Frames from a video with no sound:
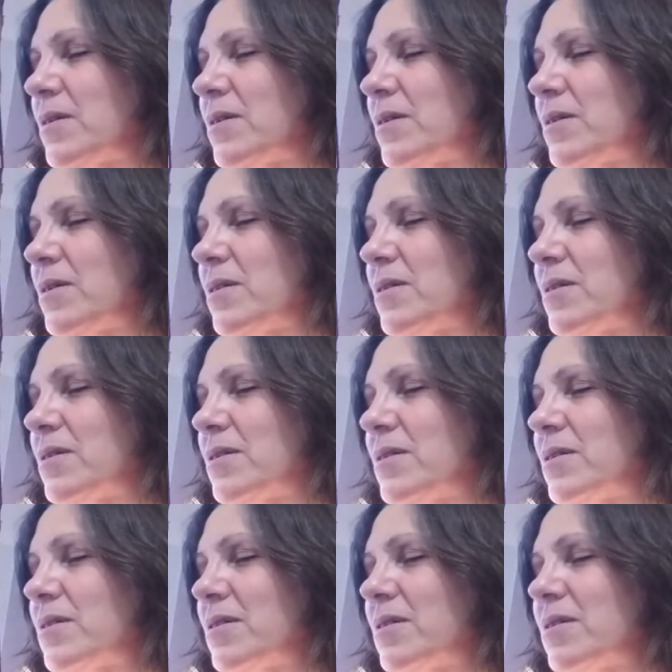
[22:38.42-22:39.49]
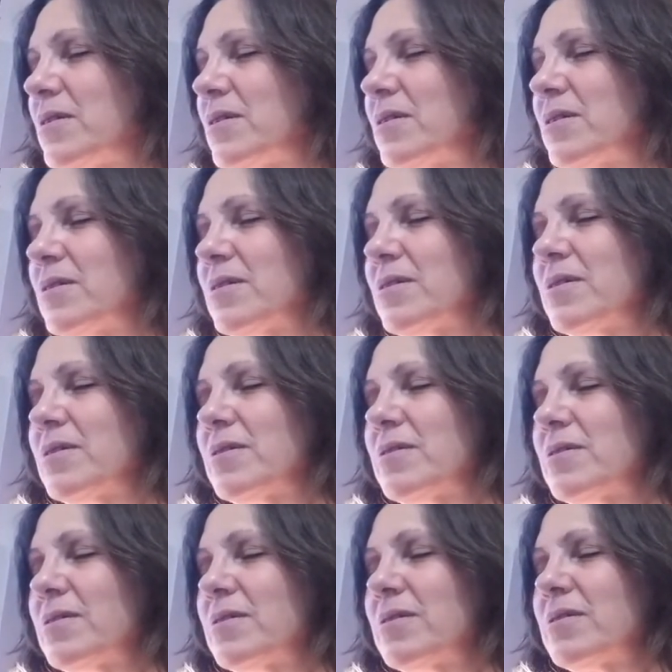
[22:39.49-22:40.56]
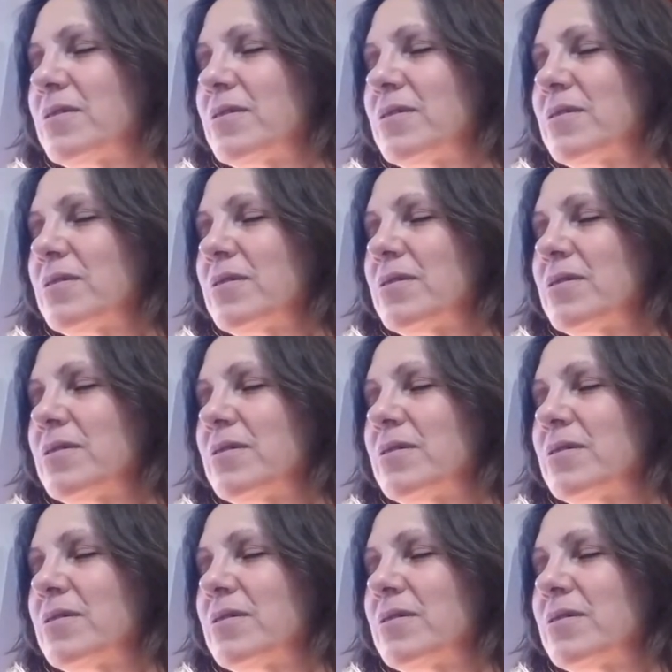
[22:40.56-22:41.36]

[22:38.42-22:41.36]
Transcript: No one is speaking in this clip.